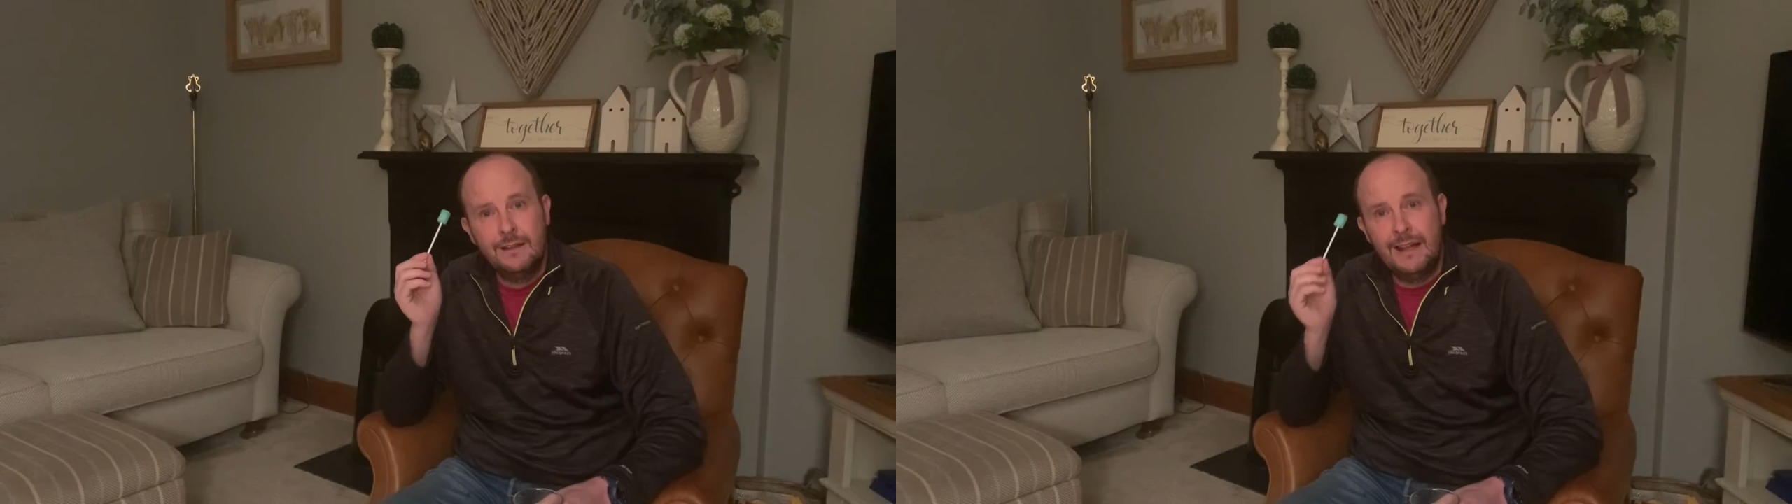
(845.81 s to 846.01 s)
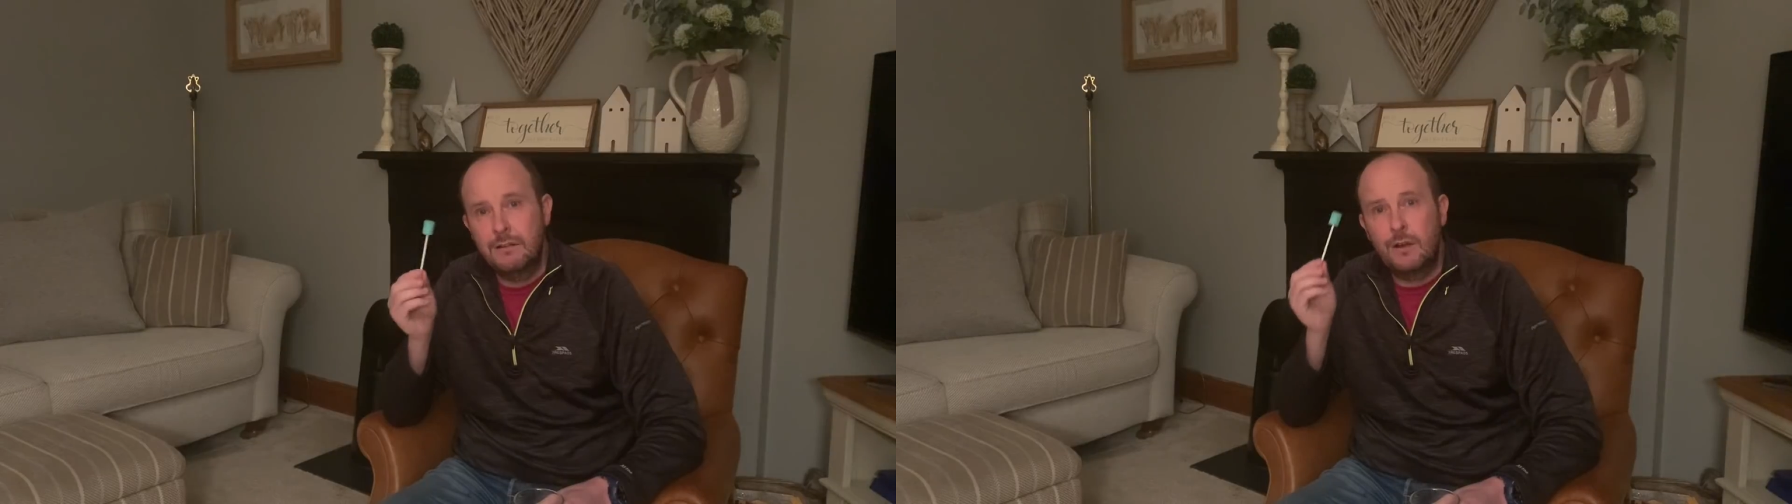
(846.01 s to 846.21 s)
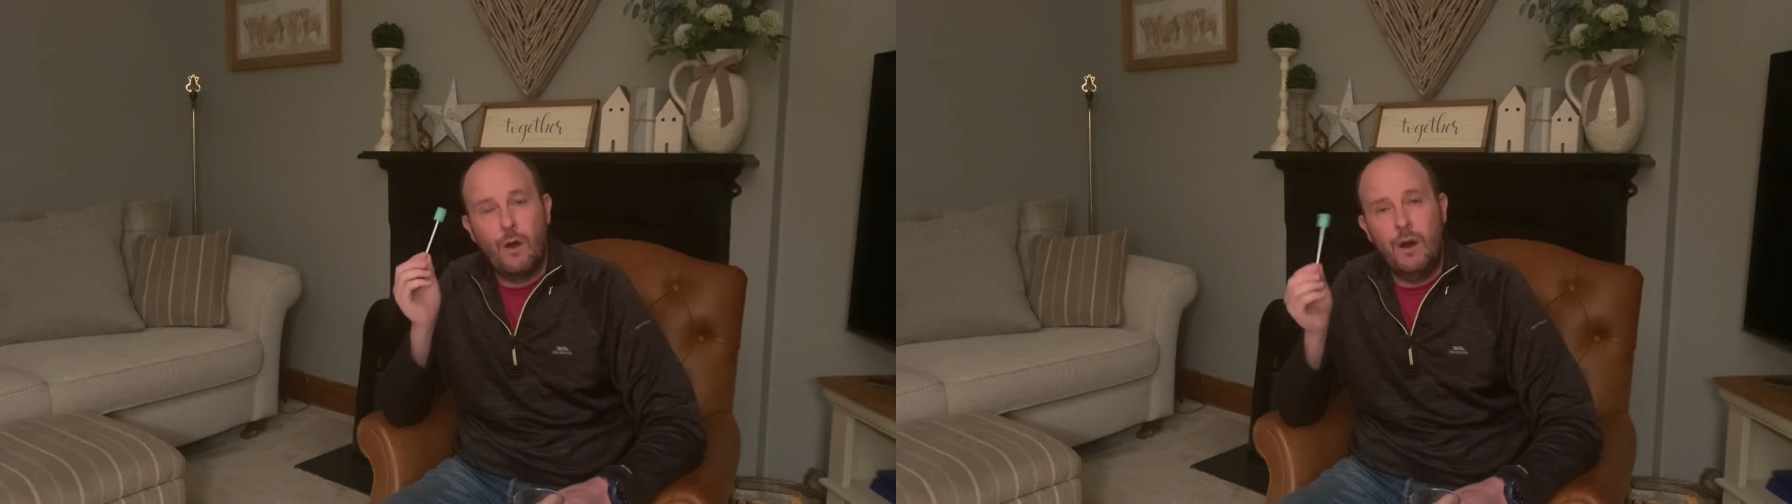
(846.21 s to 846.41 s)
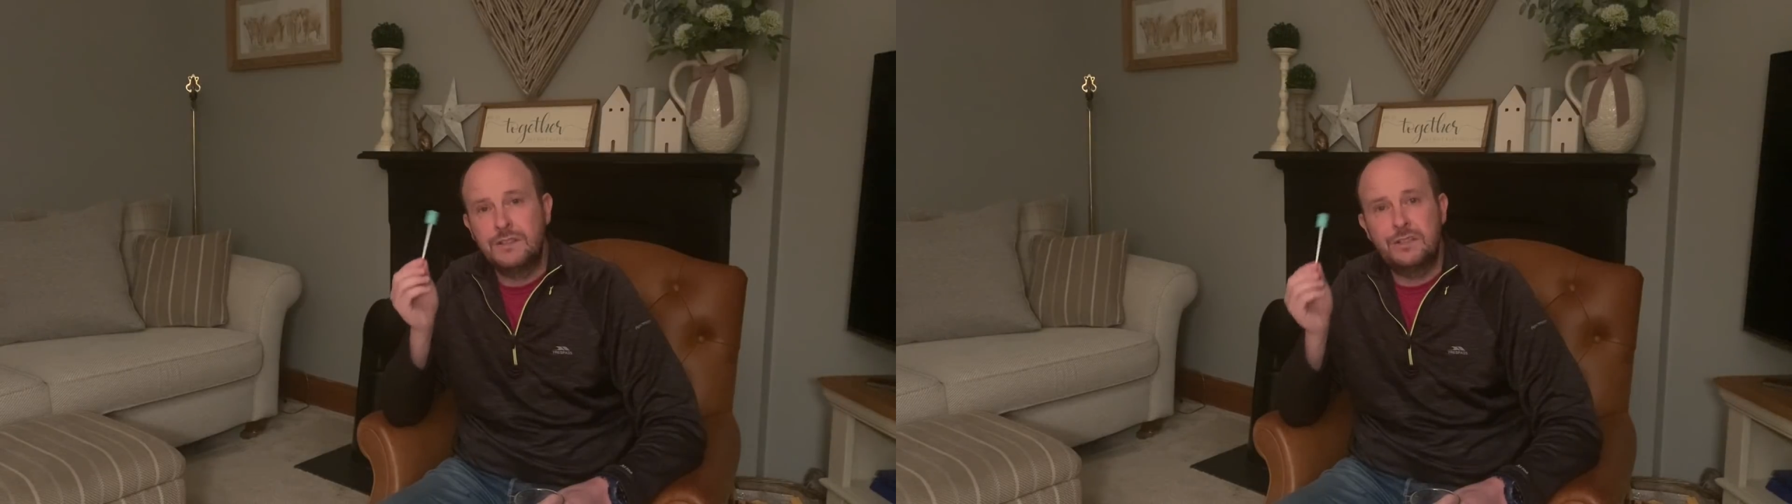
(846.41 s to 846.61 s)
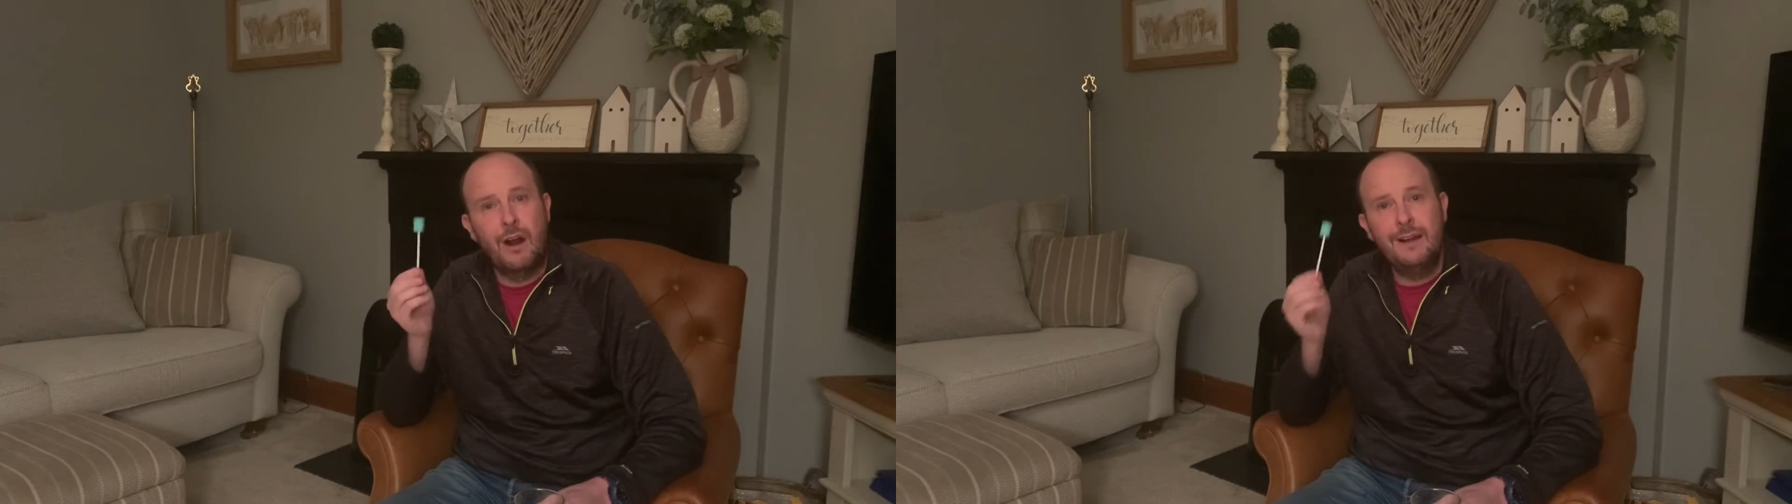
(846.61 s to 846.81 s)
Then God
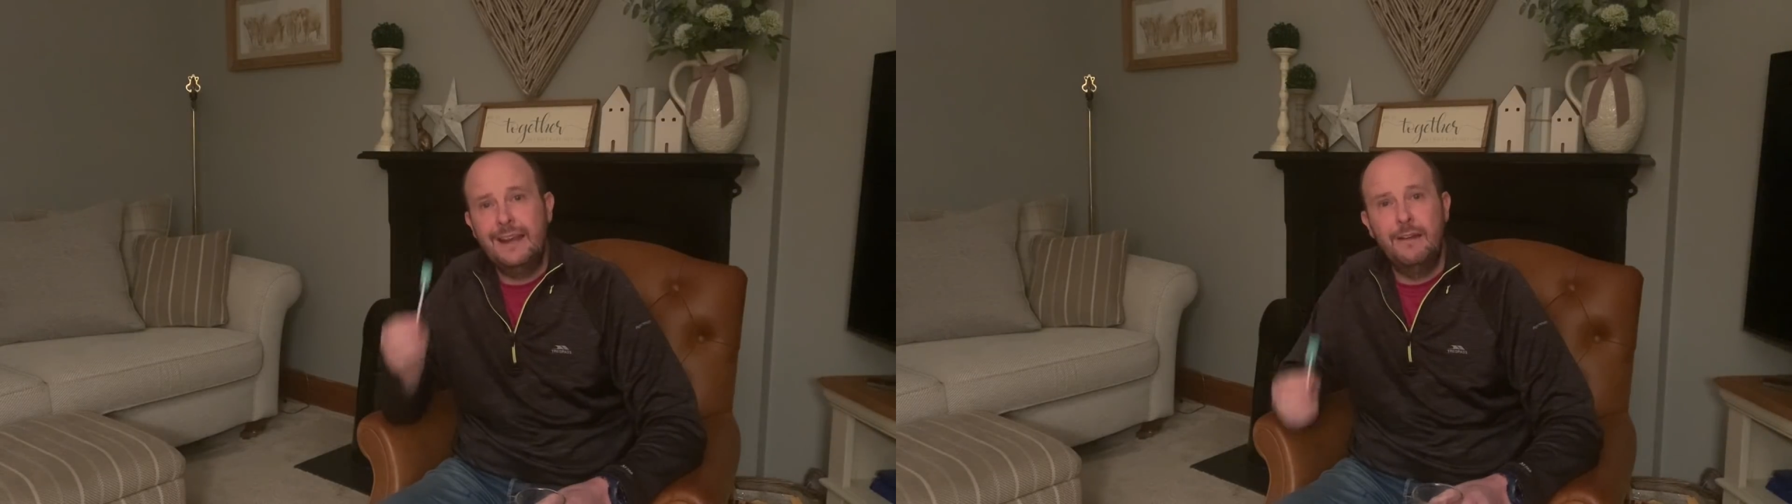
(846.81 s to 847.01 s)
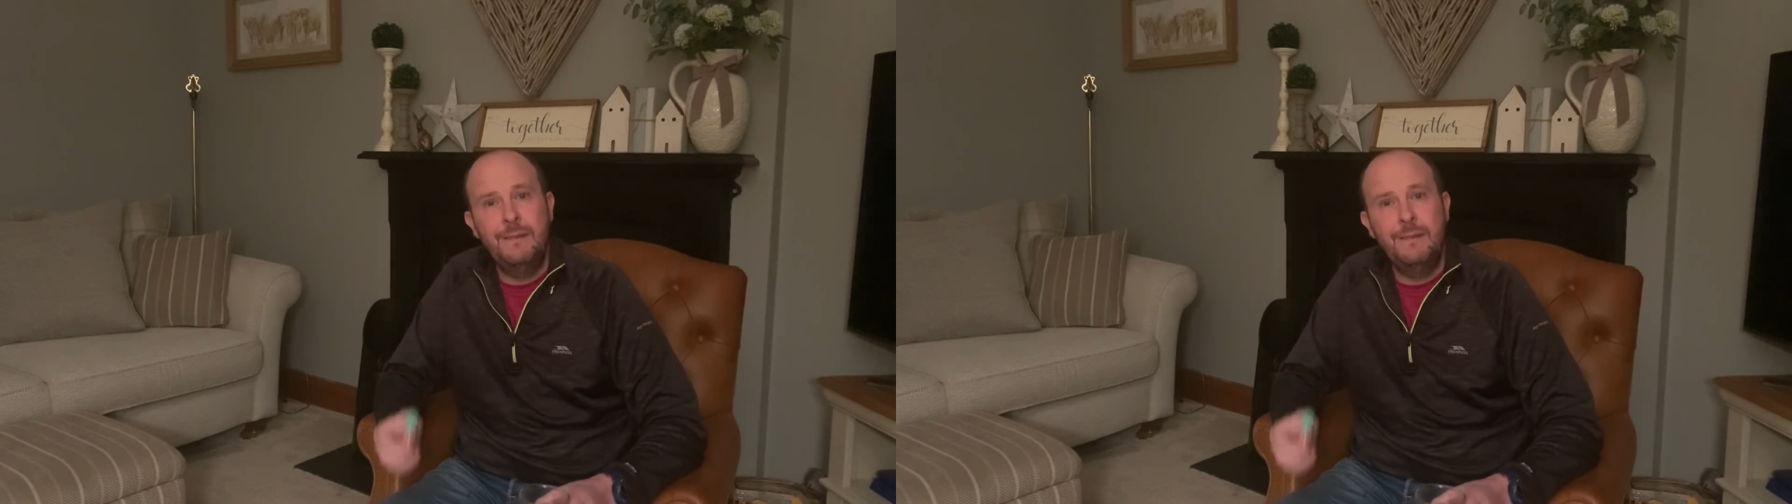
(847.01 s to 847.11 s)
started to give